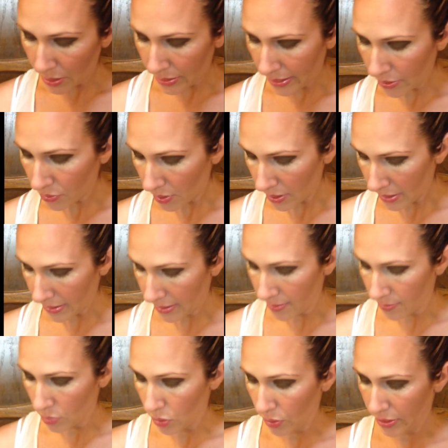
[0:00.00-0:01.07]
Now I
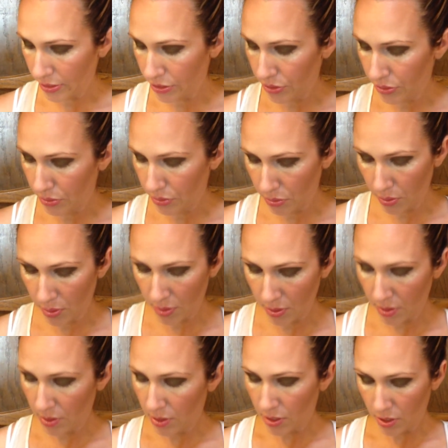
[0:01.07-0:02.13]
am going to
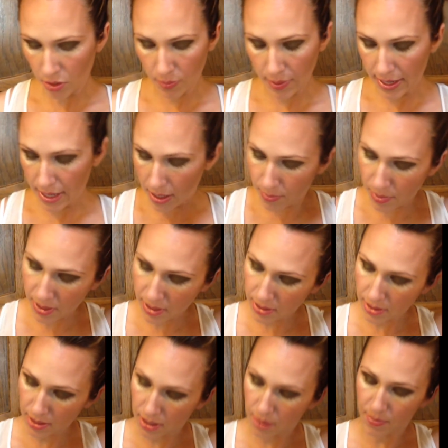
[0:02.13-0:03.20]
grab
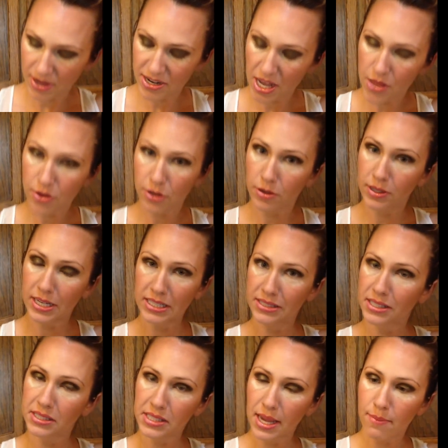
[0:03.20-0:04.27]
it's
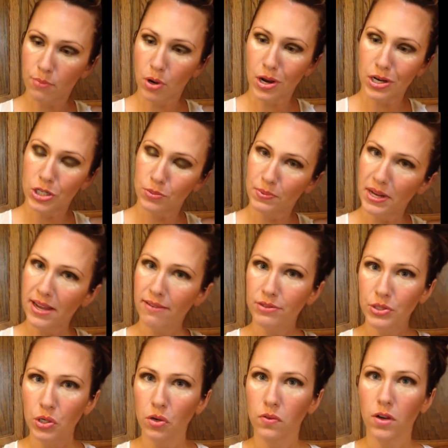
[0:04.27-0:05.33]
the same brush, but I have
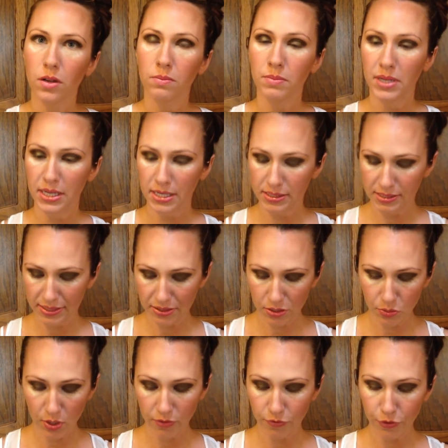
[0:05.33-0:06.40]
two of them because I
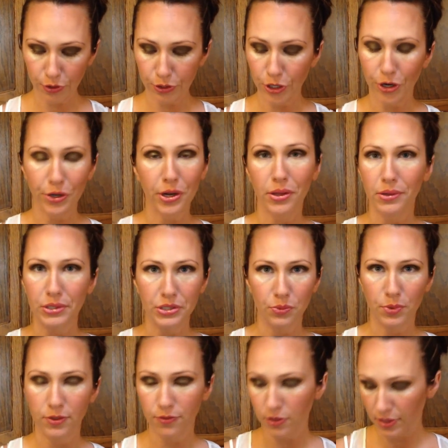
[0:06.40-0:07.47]
use one for dark colors and
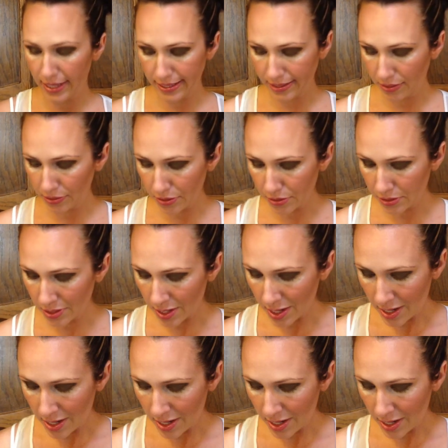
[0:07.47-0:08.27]
one for light colors.